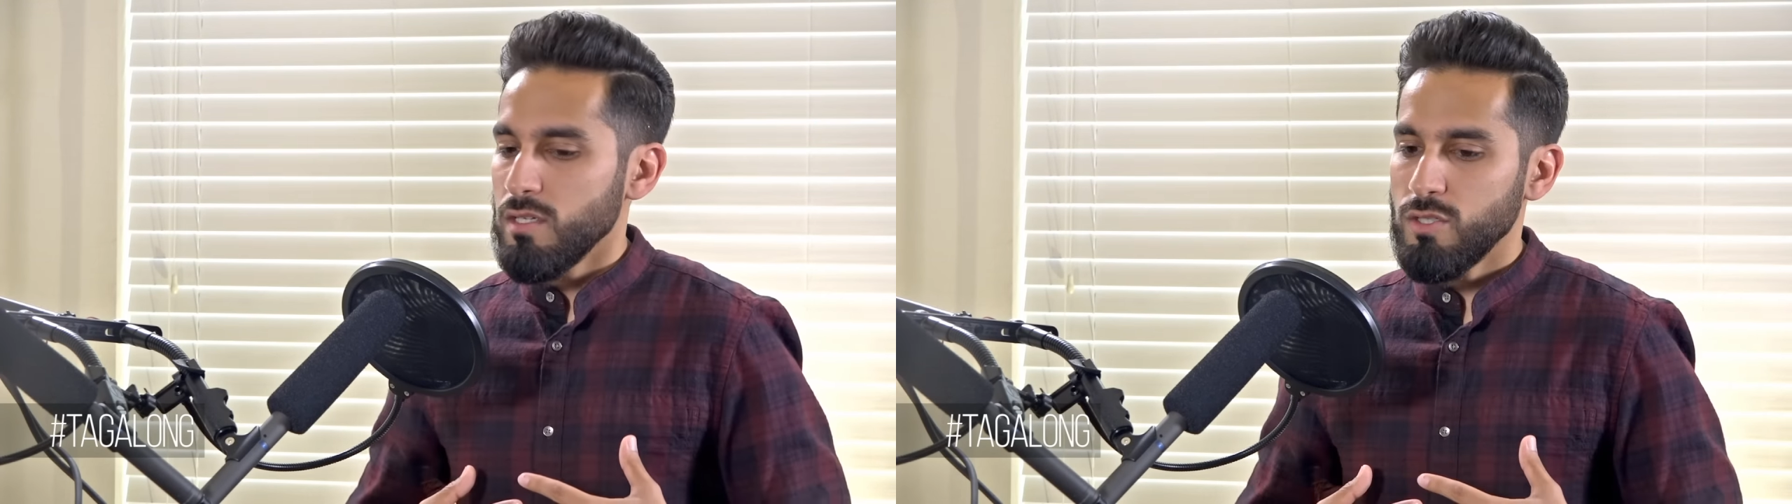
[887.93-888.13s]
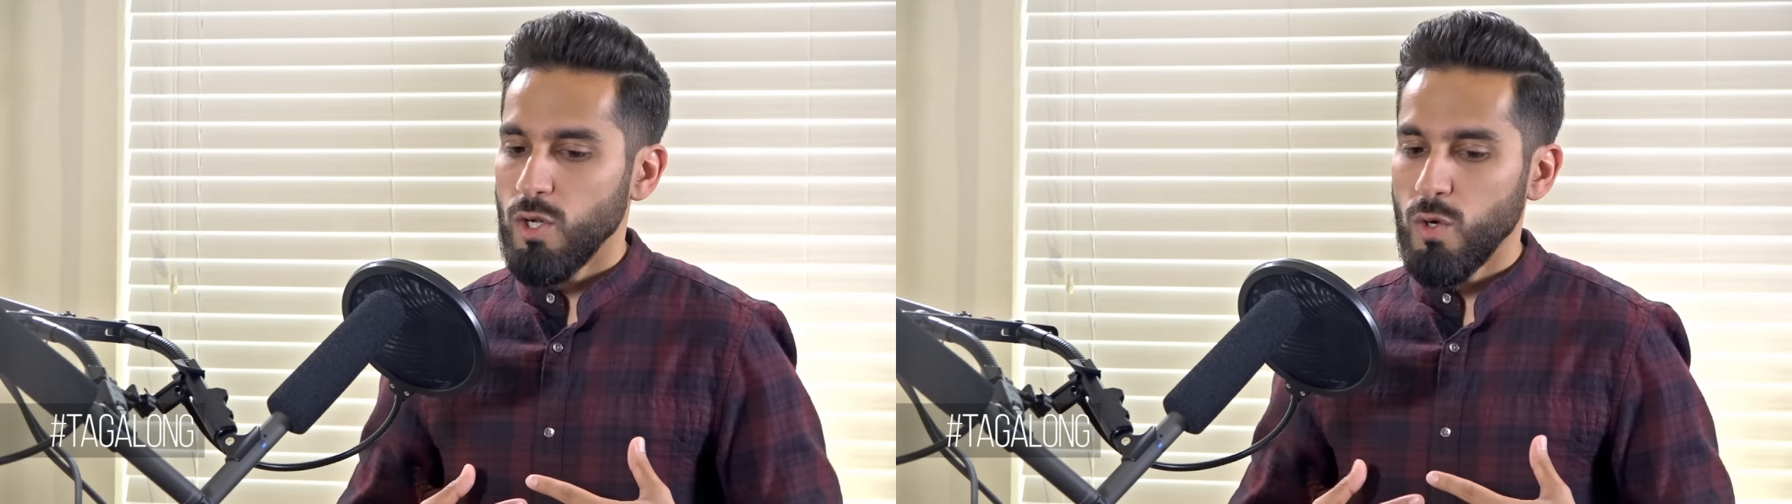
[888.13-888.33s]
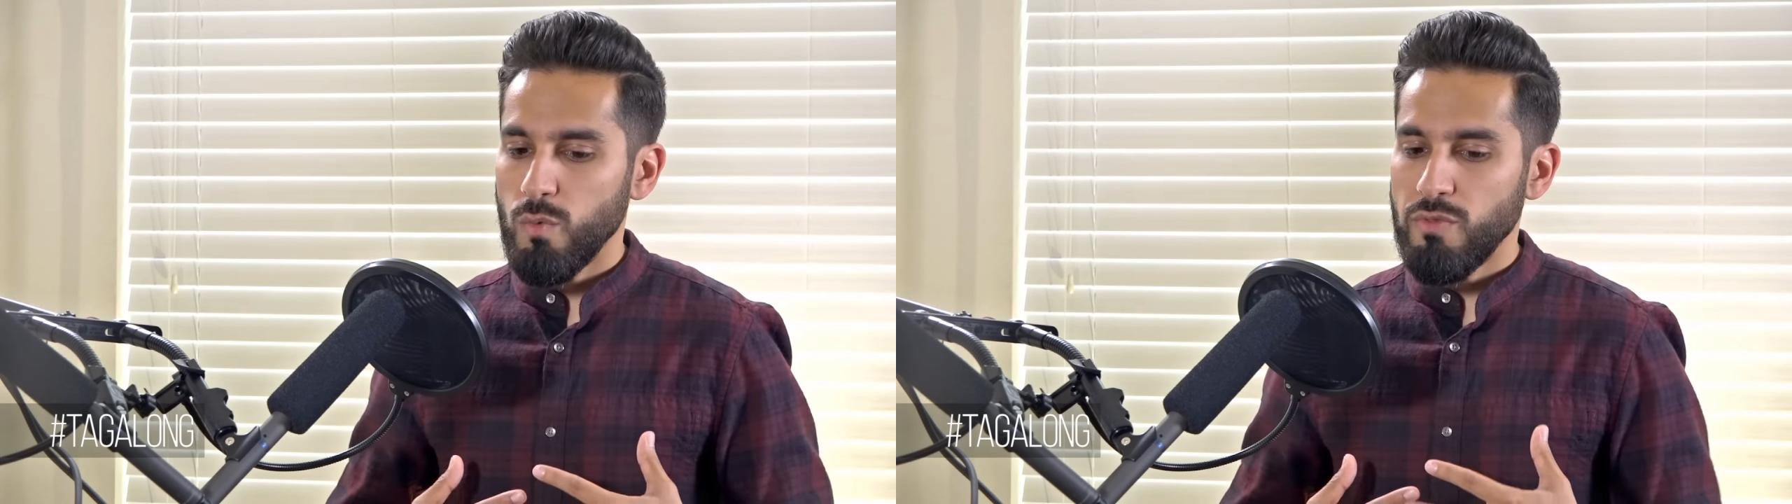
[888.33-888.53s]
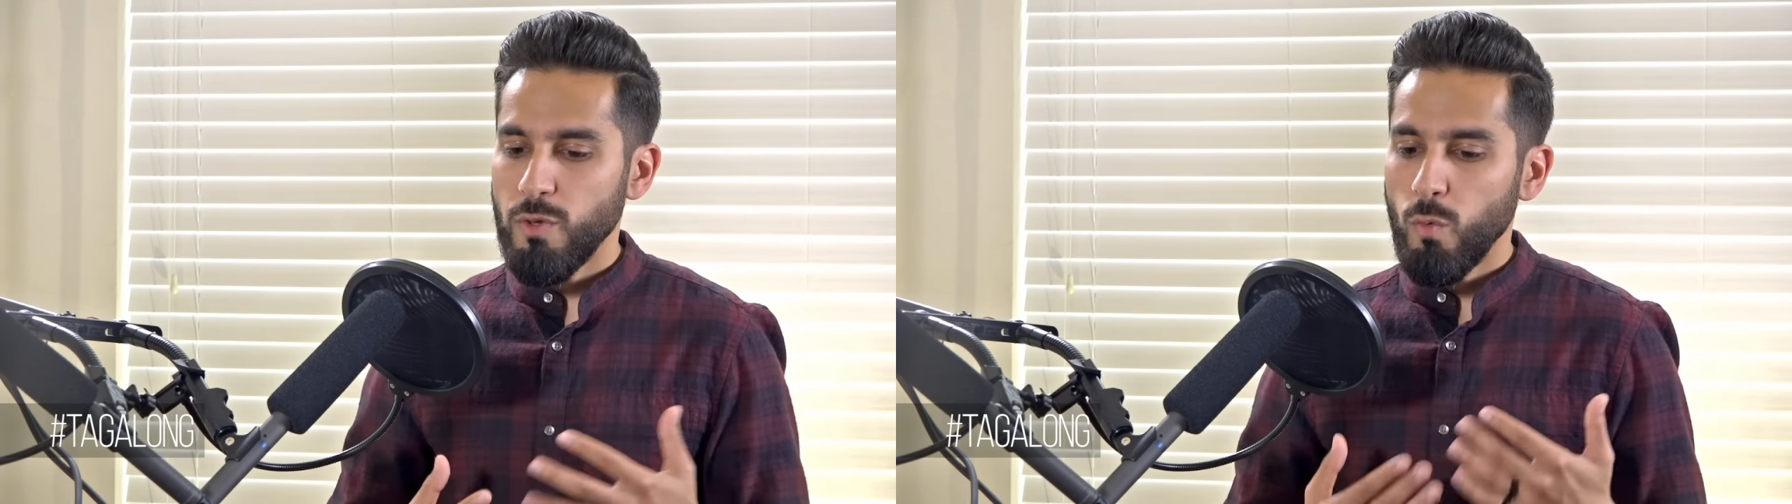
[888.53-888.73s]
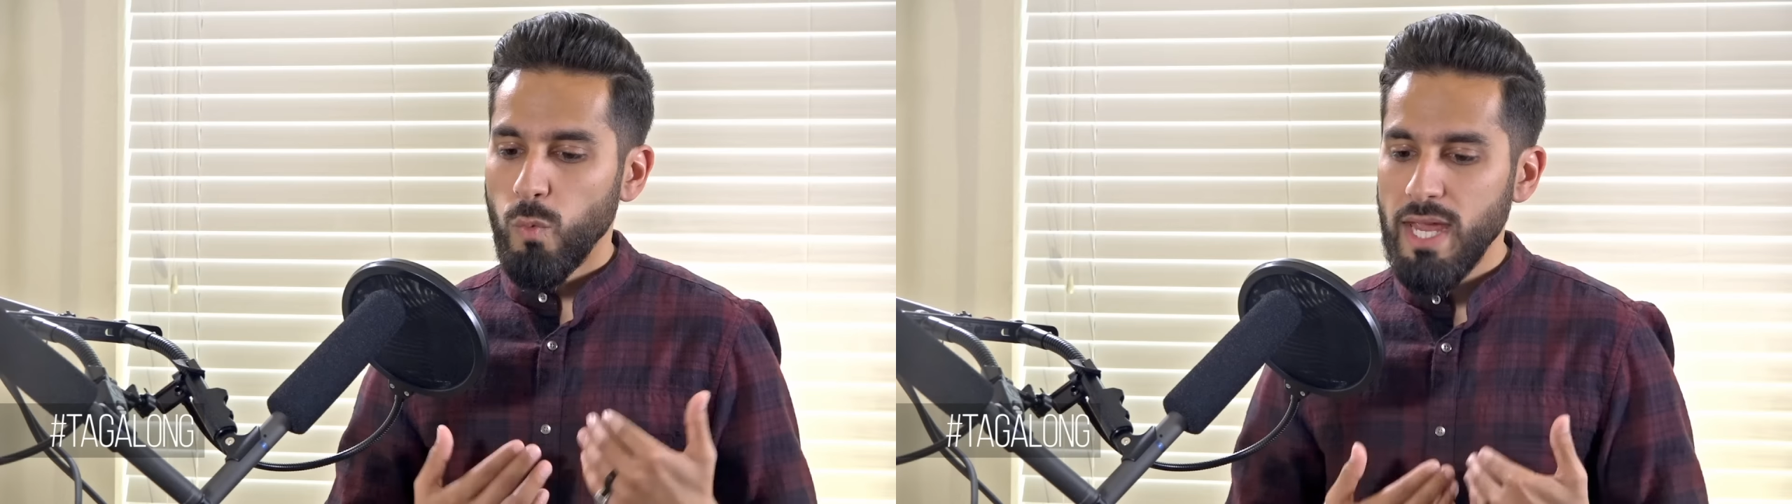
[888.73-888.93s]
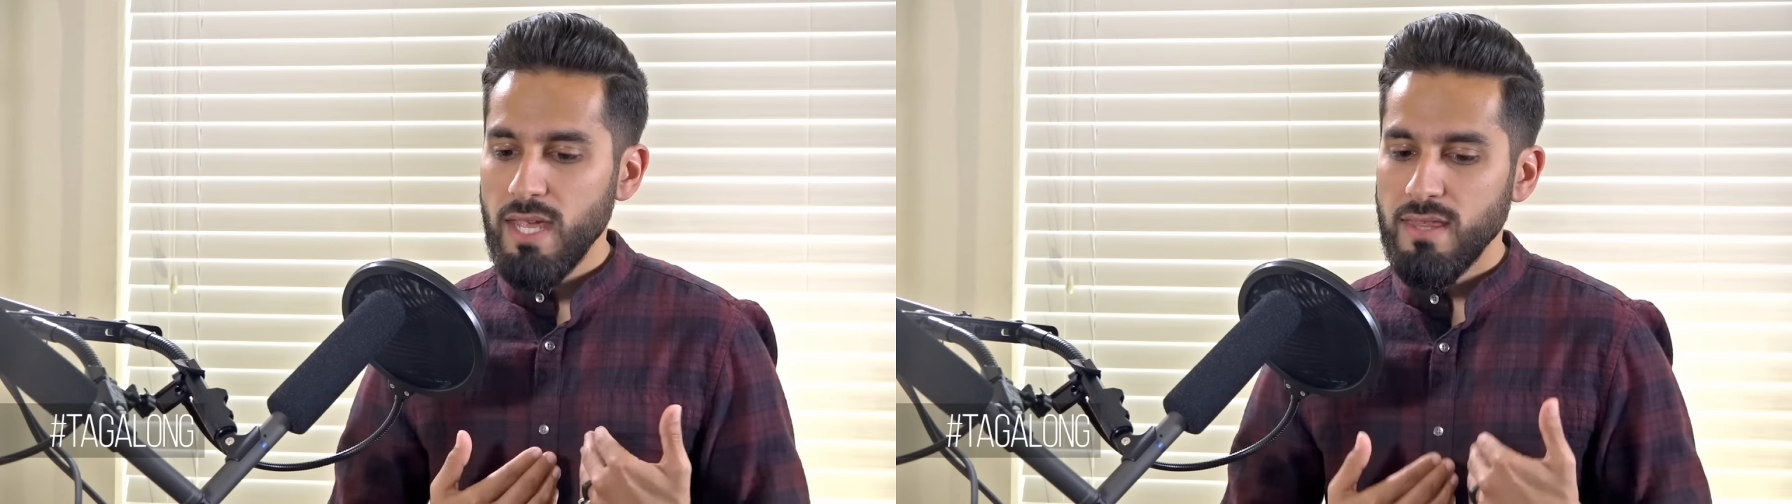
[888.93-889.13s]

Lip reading: So the way